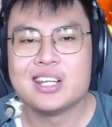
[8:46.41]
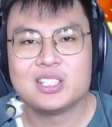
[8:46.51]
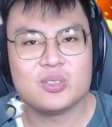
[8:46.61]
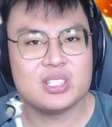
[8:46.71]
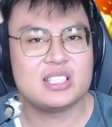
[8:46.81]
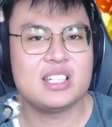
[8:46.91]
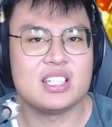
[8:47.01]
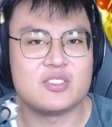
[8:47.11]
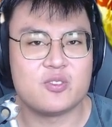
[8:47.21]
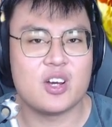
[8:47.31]
So this thing
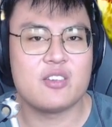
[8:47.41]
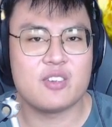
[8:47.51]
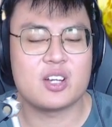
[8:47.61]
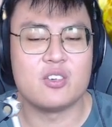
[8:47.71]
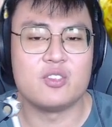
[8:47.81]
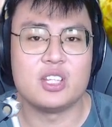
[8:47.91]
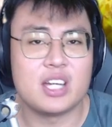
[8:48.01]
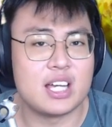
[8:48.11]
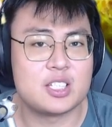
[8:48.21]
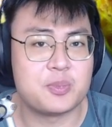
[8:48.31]
is very, very convenient,
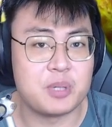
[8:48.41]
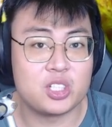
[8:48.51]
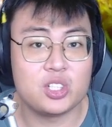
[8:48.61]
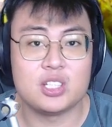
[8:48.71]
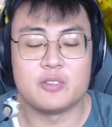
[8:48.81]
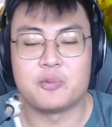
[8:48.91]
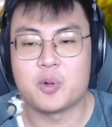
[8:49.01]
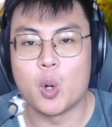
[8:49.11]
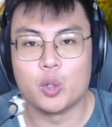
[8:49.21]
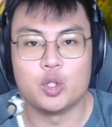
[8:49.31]
especially the
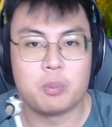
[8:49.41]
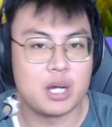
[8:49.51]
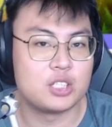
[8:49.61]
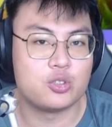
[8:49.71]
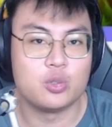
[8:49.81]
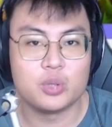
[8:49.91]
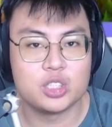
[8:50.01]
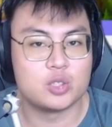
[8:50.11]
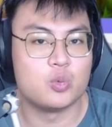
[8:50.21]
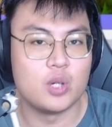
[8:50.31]
audio pass-through, which
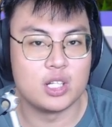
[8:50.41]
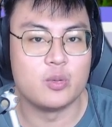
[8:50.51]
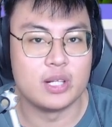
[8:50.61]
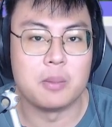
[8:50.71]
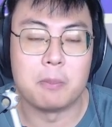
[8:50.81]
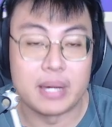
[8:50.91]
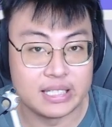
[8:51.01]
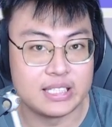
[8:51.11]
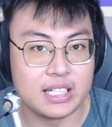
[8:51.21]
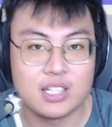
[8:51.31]
is really, really
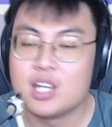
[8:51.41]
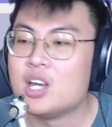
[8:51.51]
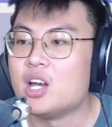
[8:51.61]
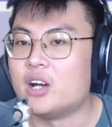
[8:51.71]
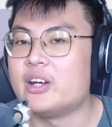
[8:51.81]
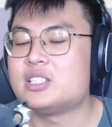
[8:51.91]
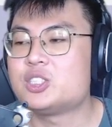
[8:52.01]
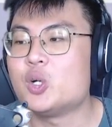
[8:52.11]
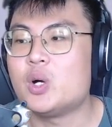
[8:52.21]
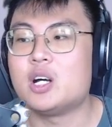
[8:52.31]
amazing, alright.
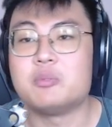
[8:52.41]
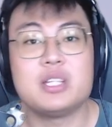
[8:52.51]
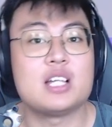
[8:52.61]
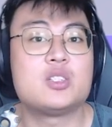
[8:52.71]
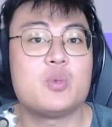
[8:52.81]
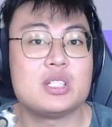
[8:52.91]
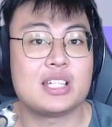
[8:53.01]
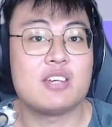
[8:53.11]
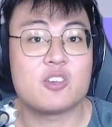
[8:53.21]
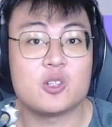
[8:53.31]
So yeah, so once
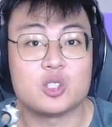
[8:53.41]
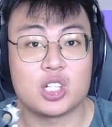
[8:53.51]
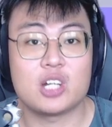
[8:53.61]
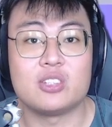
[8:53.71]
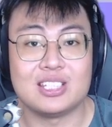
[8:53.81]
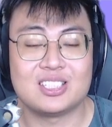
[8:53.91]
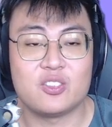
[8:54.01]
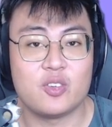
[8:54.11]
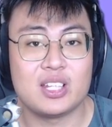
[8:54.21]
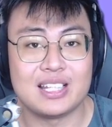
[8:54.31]
again, if you want to check out this
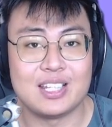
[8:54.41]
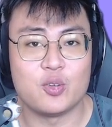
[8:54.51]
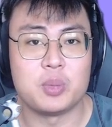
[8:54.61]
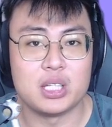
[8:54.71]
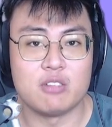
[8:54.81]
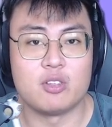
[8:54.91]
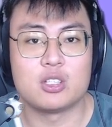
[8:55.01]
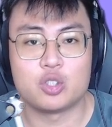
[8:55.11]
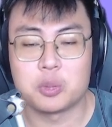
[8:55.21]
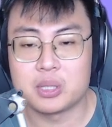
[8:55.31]
software, the link will be in the video
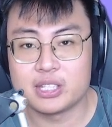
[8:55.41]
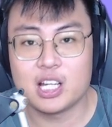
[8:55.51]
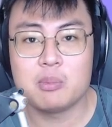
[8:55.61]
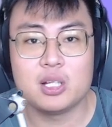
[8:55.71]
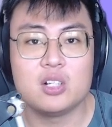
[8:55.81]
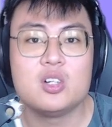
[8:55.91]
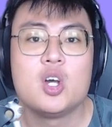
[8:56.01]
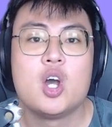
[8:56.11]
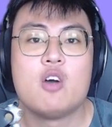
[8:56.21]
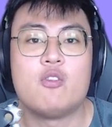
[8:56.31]
description down below
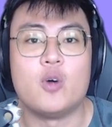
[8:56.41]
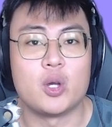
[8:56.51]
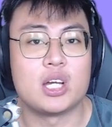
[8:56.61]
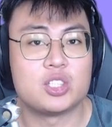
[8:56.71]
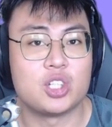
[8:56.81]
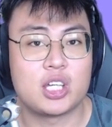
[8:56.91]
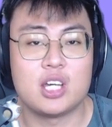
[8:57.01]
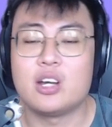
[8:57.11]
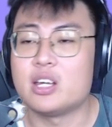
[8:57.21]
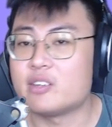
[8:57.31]
for you guys to check it
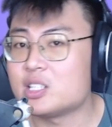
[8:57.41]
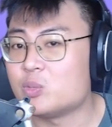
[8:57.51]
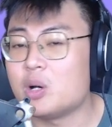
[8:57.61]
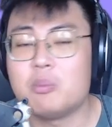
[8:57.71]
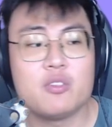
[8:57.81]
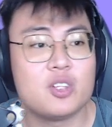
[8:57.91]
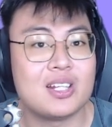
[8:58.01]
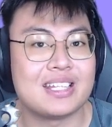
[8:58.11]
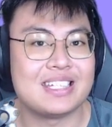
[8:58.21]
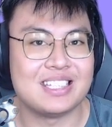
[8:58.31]
out. And if you guys want more video
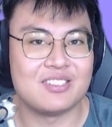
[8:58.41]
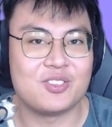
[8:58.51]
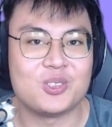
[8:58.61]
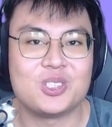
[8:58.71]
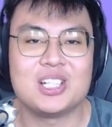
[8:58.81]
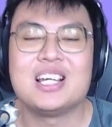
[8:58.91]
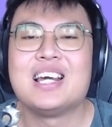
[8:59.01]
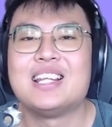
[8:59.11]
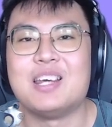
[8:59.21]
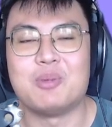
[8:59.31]
like this in the future,
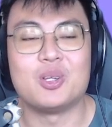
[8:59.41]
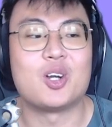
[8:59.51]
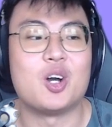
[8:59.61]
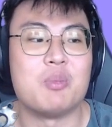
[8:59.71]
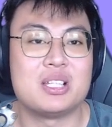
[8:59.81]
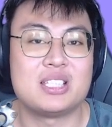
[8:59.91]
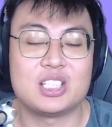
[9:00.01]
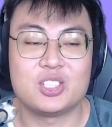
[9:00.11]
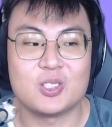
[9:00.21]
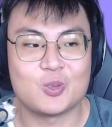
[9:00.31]
let me know in the comment
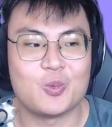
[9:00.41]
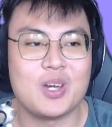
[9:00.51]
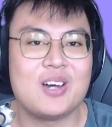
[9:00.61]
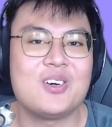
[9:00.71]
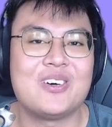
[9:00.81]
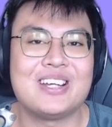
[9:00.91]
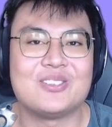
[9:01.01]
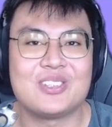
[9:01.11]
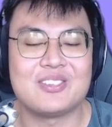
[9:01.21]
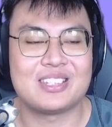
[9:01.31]
section as well, alright. Do
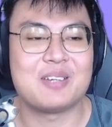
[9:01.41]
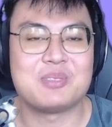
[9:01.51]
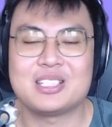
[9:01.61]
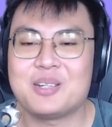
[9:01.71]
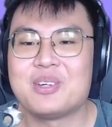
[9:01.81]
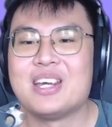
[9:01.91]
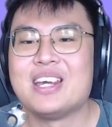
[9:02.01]
give a thumbs up.